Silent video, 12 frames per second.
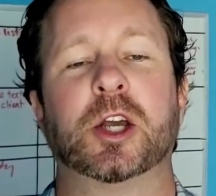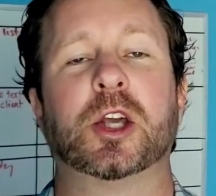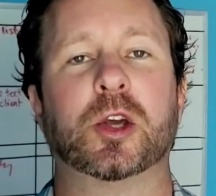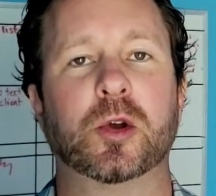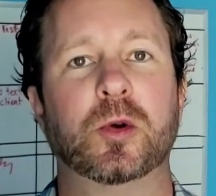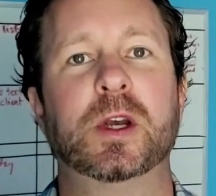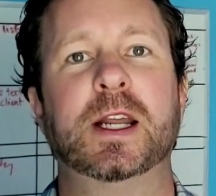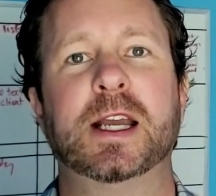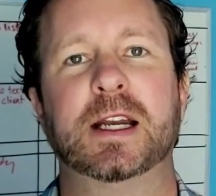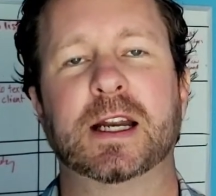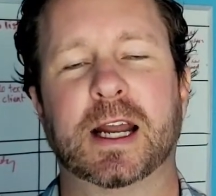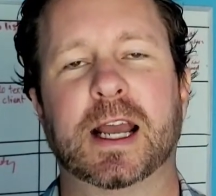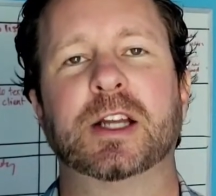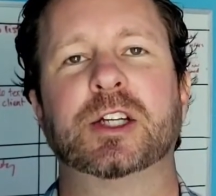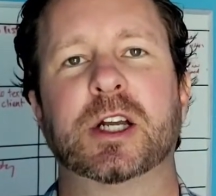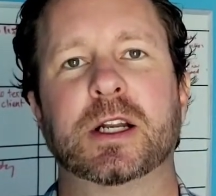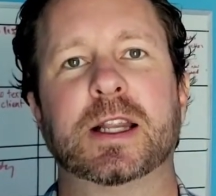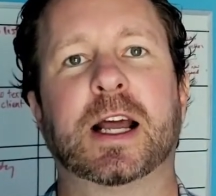You need an
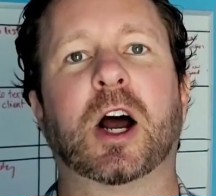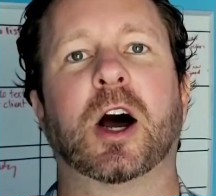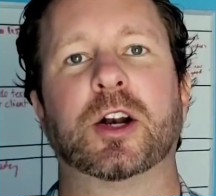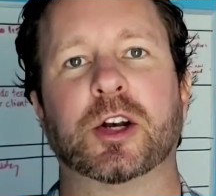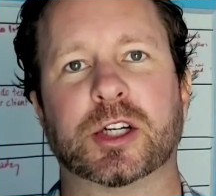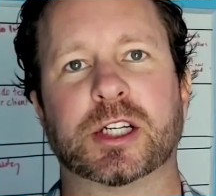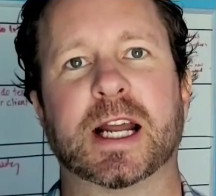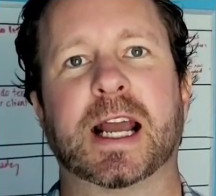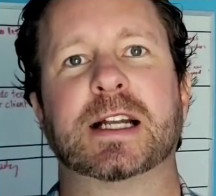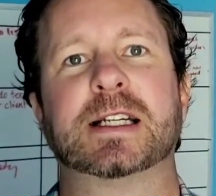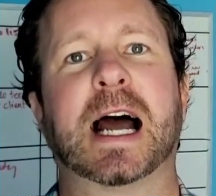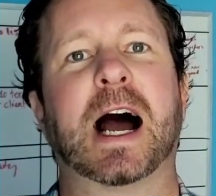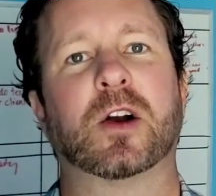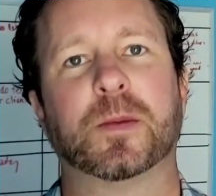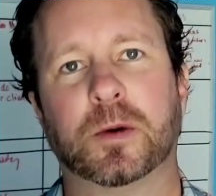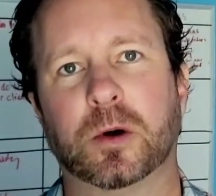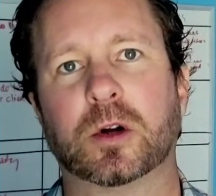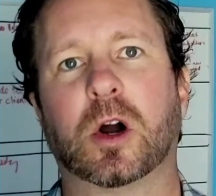agent that understands how to
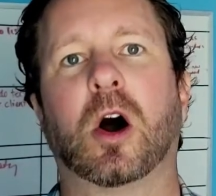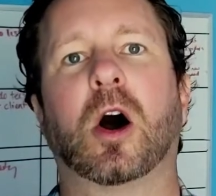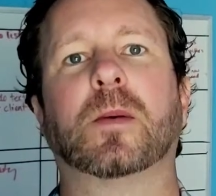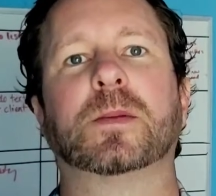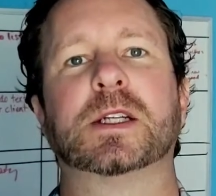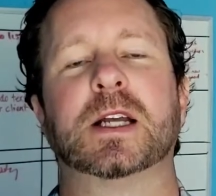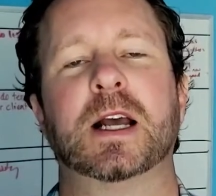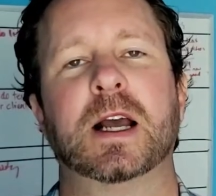pull comps.